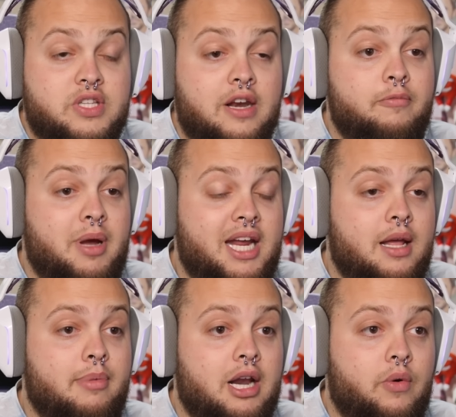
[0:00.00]
state of
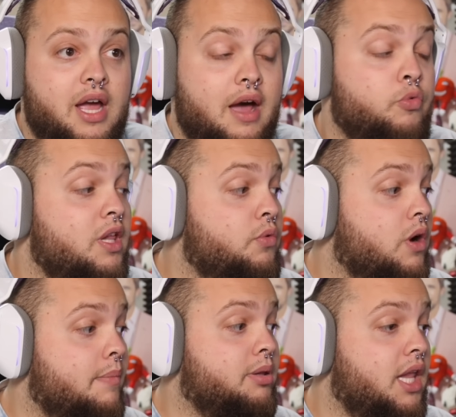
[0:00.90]
Payday, by the way. I really
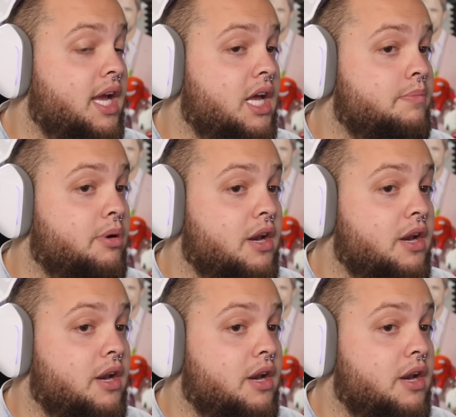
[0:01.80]
wanna play it,